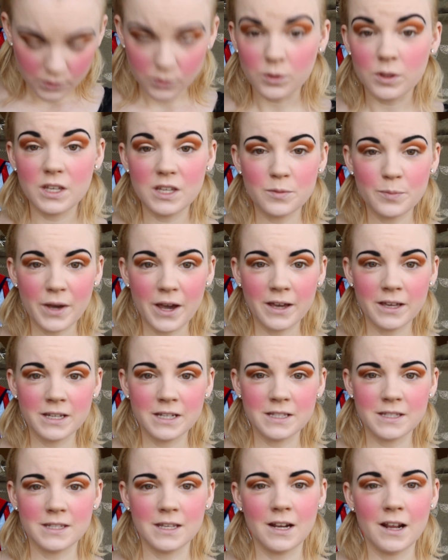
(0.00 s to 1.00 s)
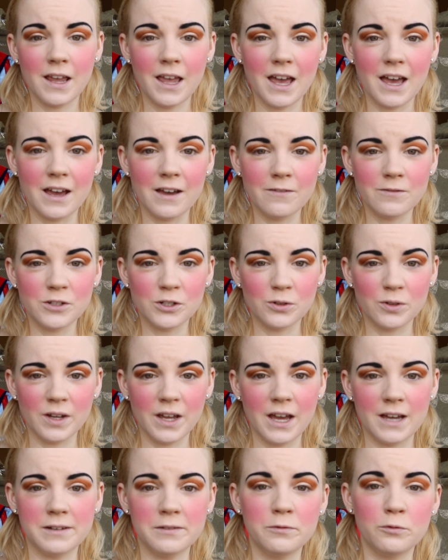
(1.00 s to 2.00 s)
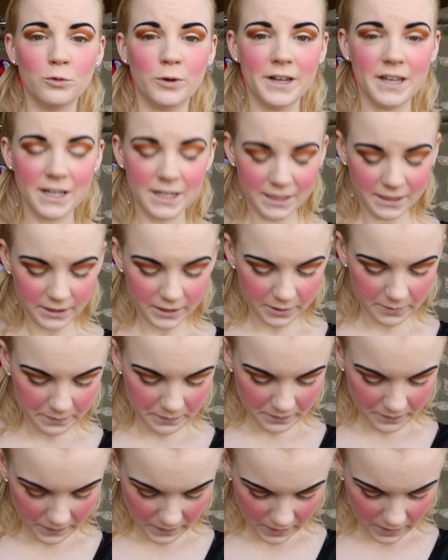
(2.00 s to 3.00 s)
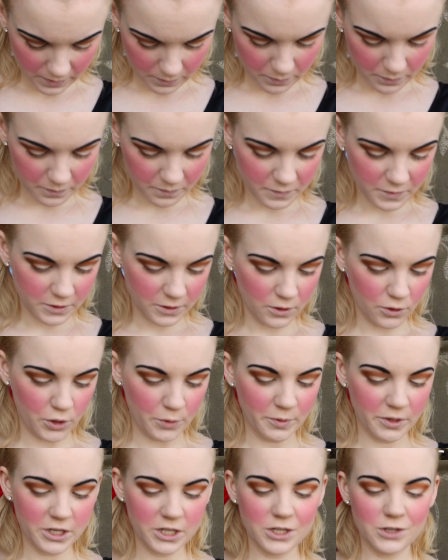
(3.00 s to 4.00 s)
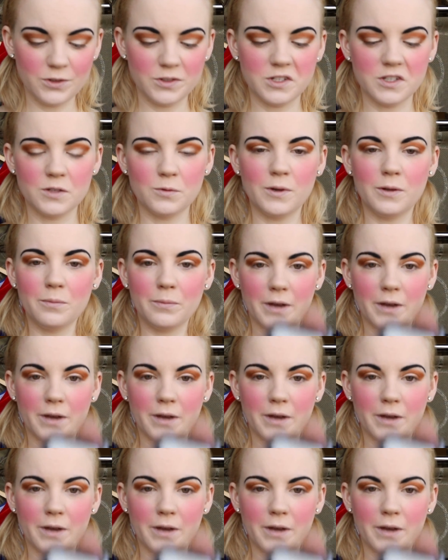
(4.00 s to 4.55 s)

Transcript: these palettes that I have don't have white on them. So I'm gonna use this one